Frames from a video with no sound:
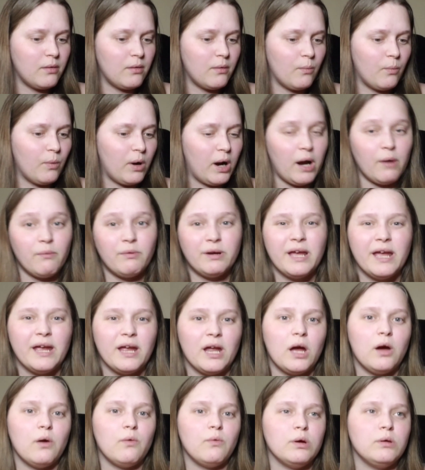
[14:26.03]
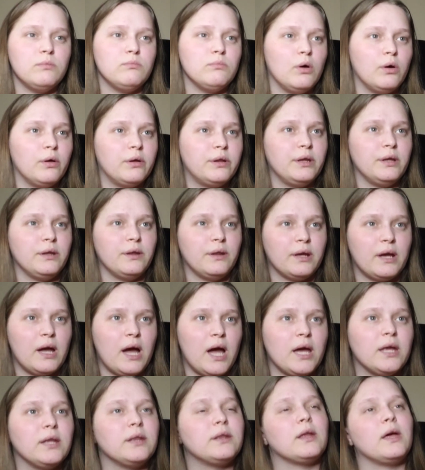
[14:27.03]
where I would hang out with mostly the
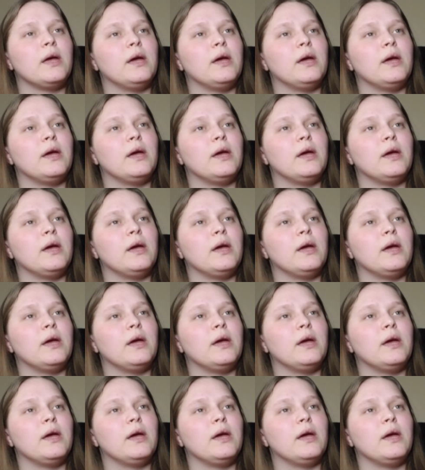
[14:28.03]
guys.